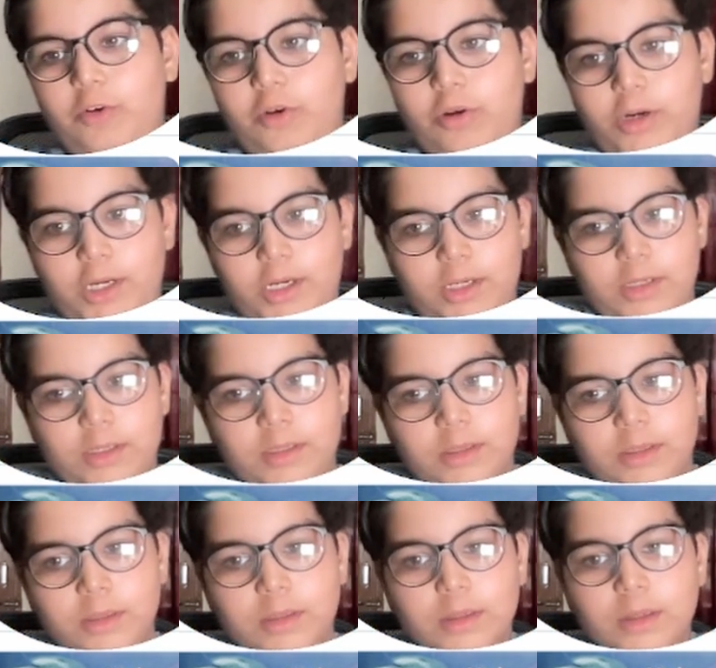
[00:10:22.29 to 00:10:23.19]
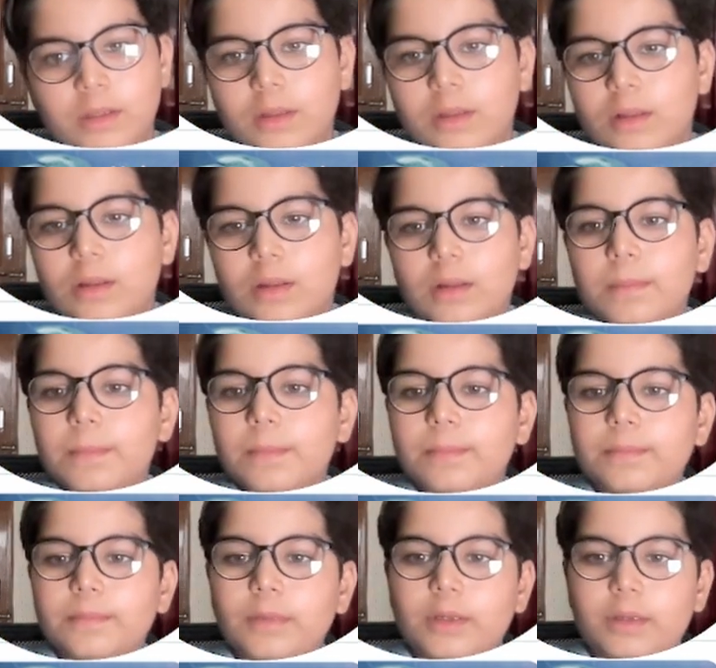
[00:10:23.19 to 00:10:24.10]
gonna
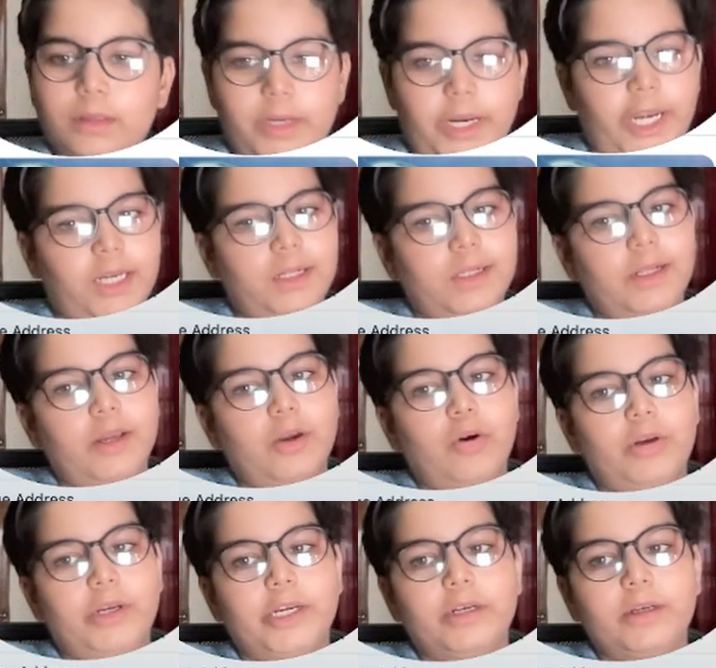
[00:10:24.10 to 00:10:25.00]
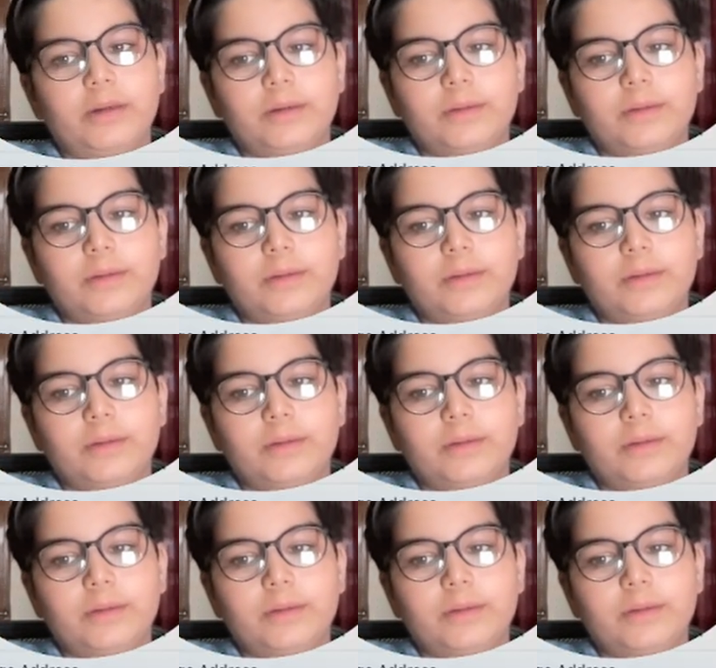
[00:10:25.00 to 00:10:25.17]
right click on it.